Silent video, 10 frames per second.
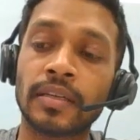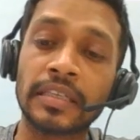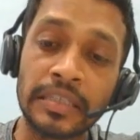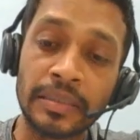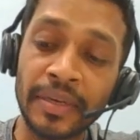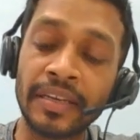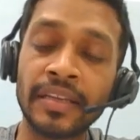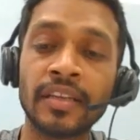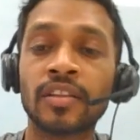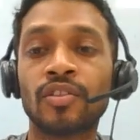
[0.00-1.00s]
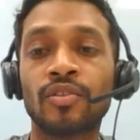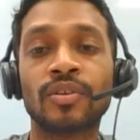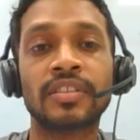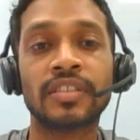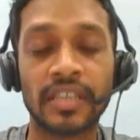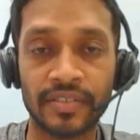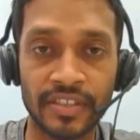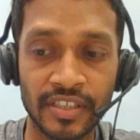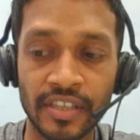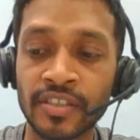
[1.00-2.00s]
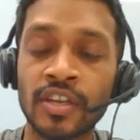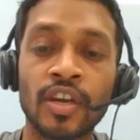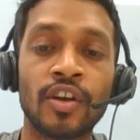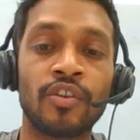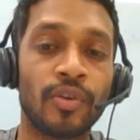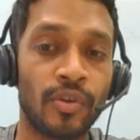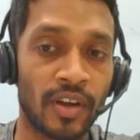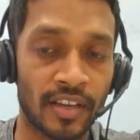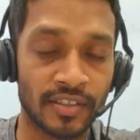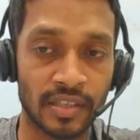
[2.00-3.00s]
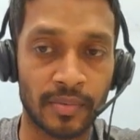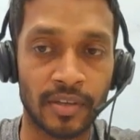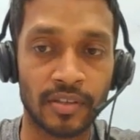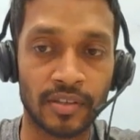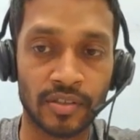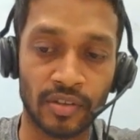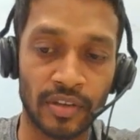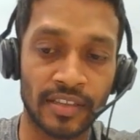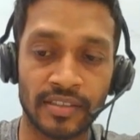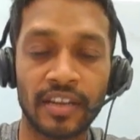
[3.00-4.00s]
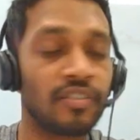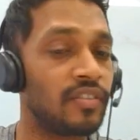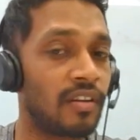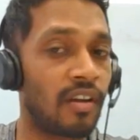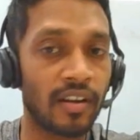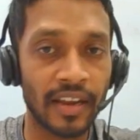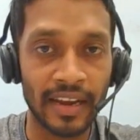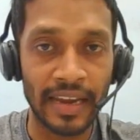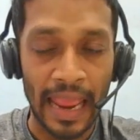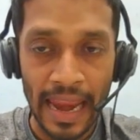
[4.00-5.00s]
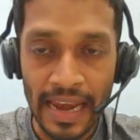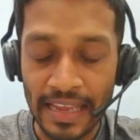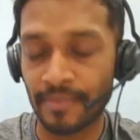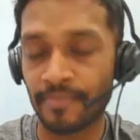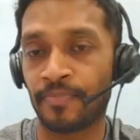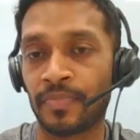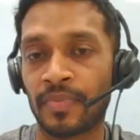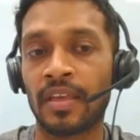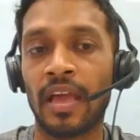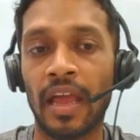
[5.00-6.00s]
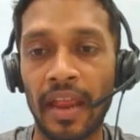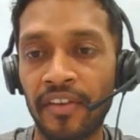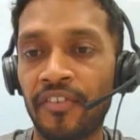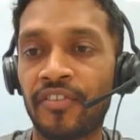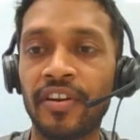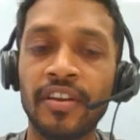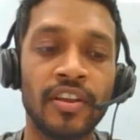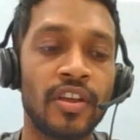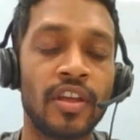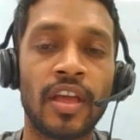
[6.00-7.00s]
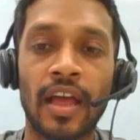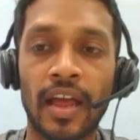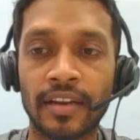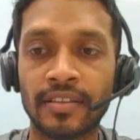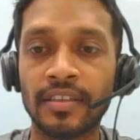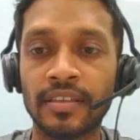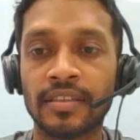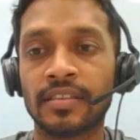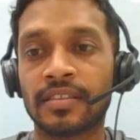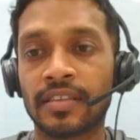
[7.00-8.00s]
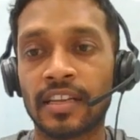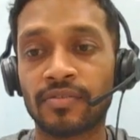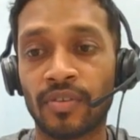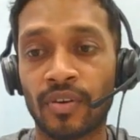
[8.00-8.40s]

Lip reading: committing those services to your customer. So hence that you will not get any entry at the sales